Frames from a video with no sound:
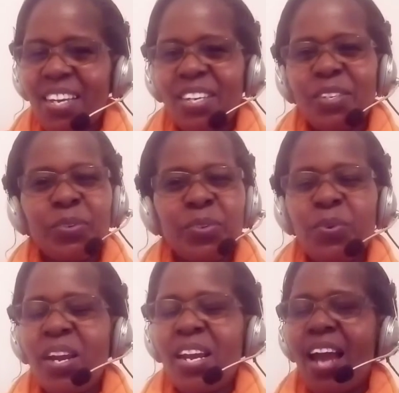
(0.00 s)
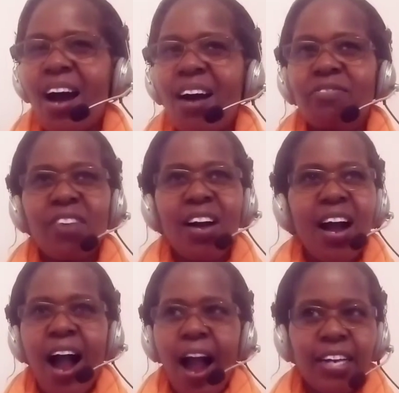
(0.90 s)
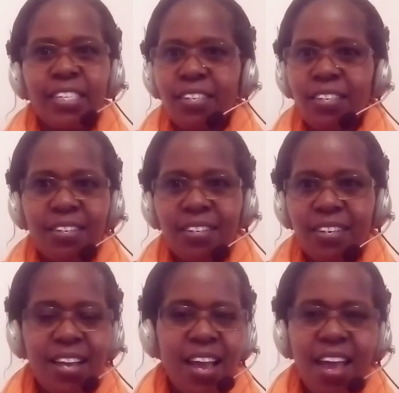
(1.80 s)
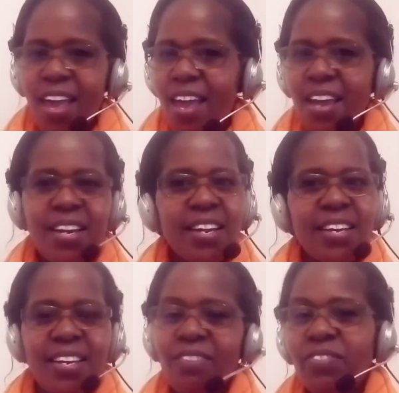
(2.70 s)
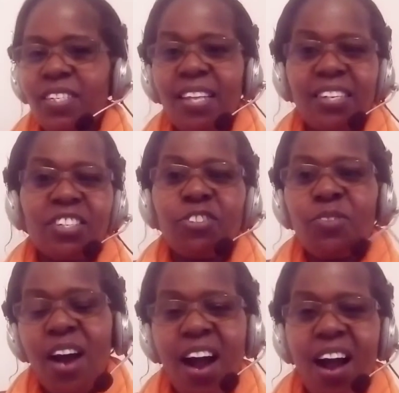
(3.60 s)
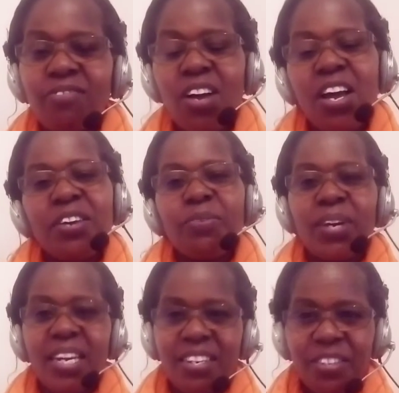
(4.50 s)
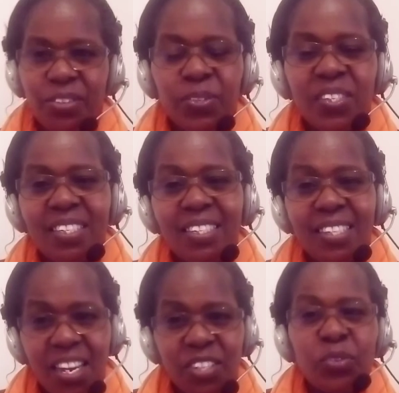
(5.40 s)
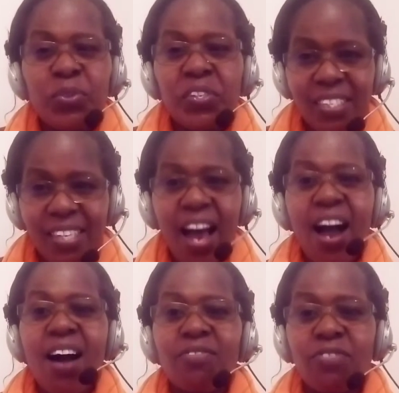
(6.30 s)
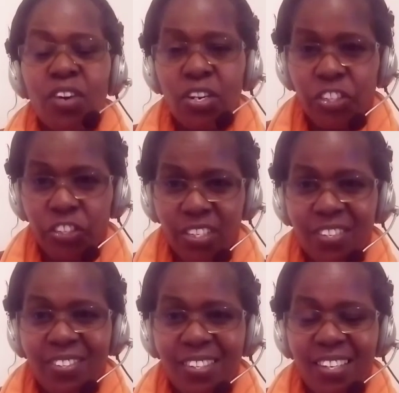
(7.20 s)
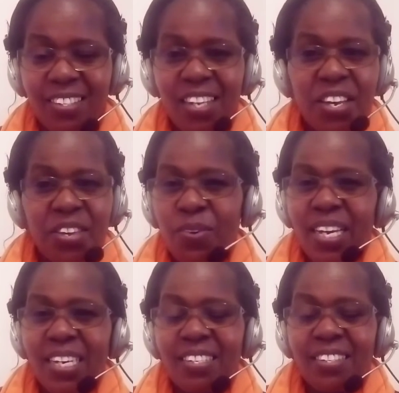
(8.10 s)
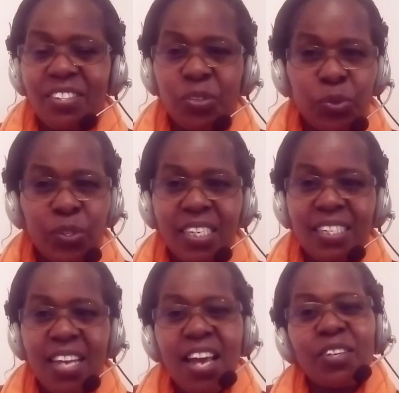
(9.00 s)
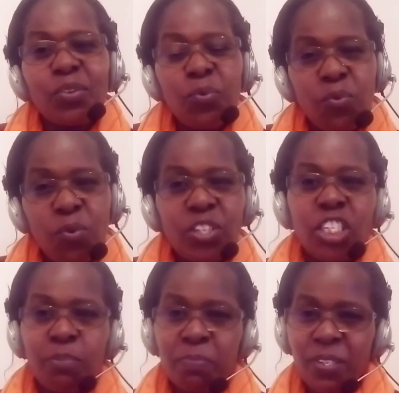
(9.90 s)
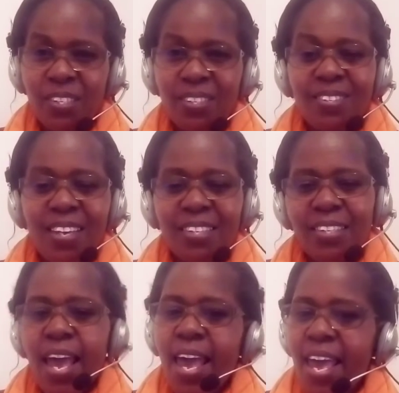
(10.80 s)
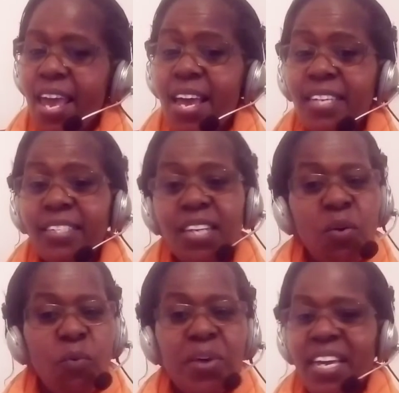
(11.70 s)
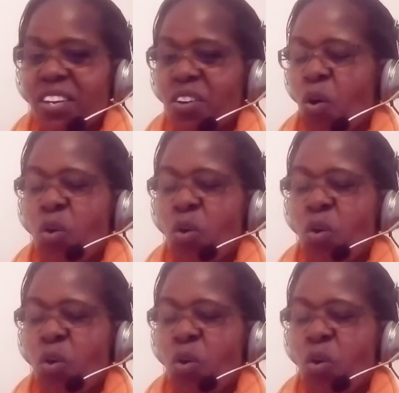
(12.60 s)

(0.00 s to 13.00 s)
Do you love acting? Any gift that you have, you can use it to serve Jesus. You can use it to worship Jesus. And we can